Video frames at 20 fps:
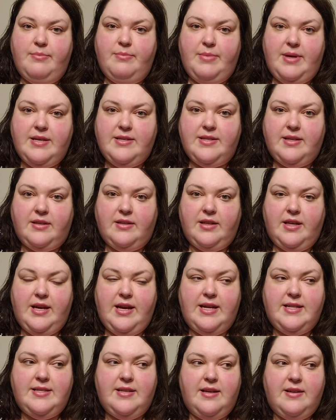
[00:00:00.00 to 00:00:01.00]
Basically,
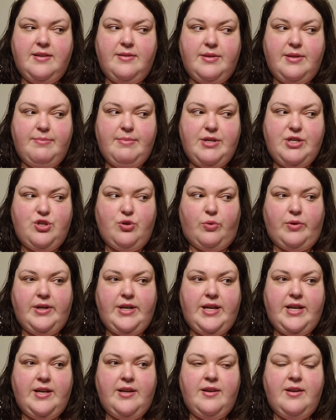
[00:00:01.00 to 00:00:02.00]
it's uh, the
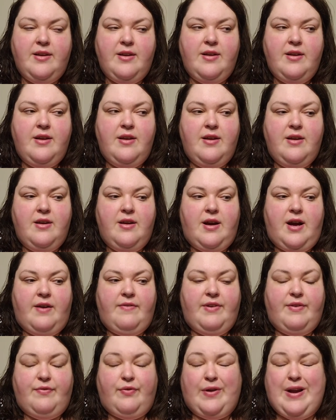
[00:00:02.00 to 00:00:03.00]
majority of
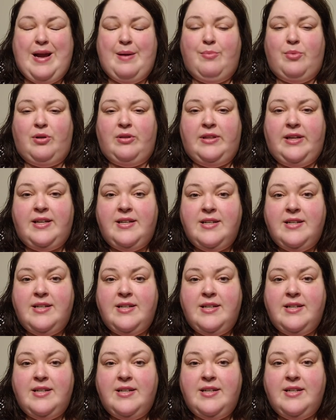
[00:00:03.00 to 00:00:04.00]
it for Amberlynn.
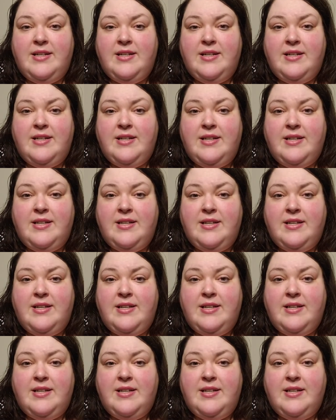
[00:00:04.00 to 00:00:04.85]
Please